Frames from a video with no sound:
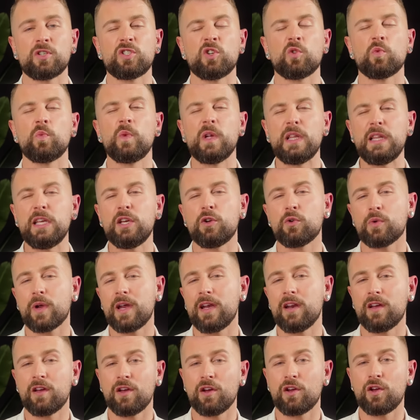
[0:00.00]
to really
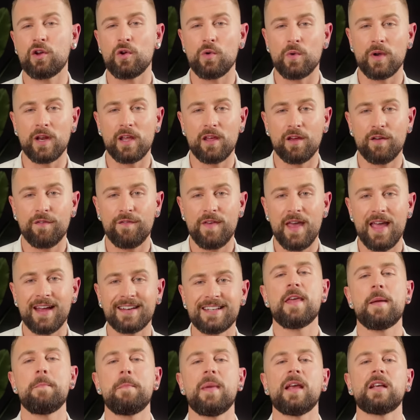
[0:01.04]
create a cocooning
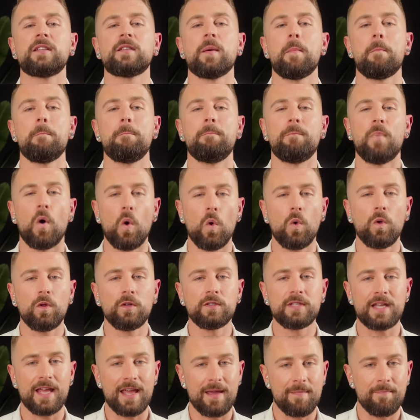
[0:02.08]
effect that makes a
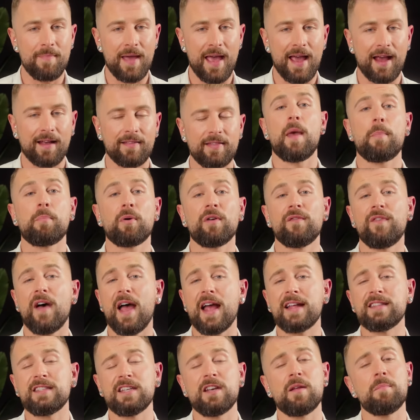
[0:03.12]
bold impact that
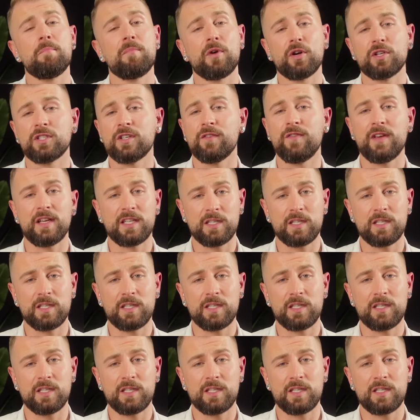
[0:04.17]
provides an immersive